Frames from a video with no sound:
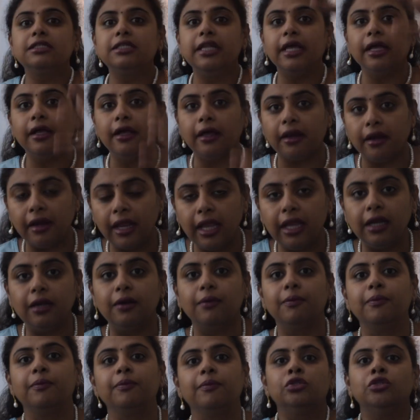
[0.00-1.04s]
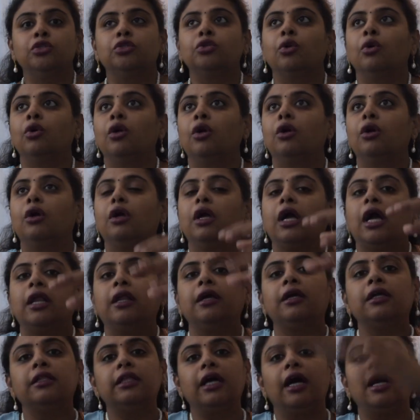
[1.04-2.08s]
is like rain. So
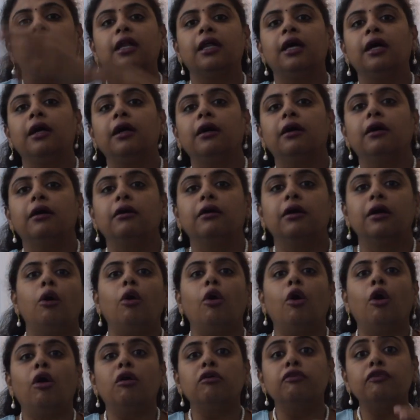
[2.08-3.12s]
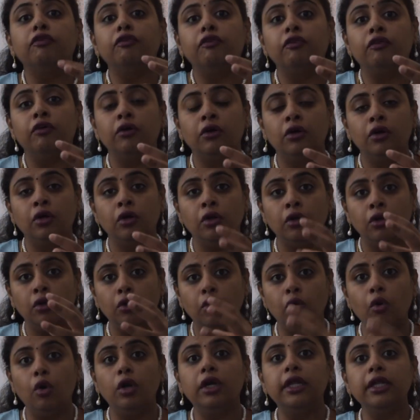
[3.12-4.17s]
Kanakadhara of
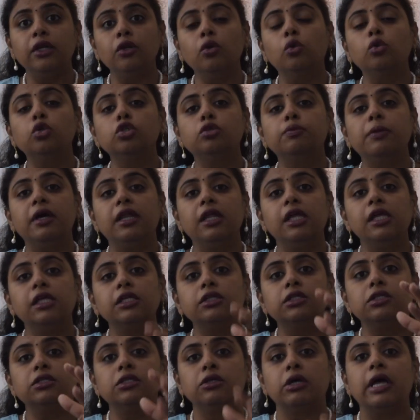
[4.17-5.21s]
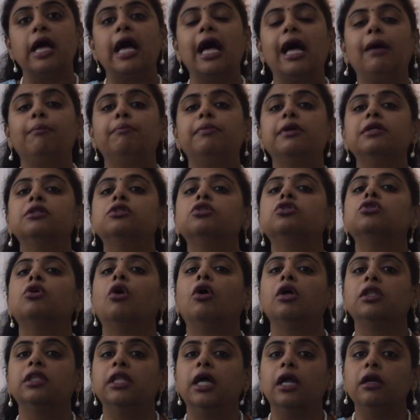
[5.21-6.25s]
golden gooseberries happens
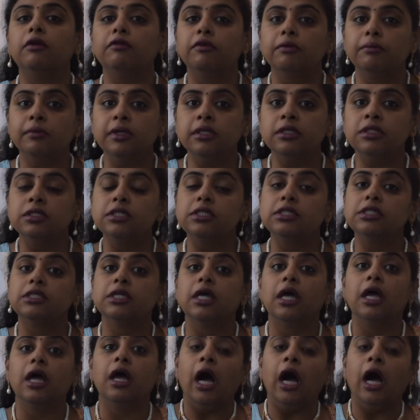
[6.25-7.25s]
on that woman's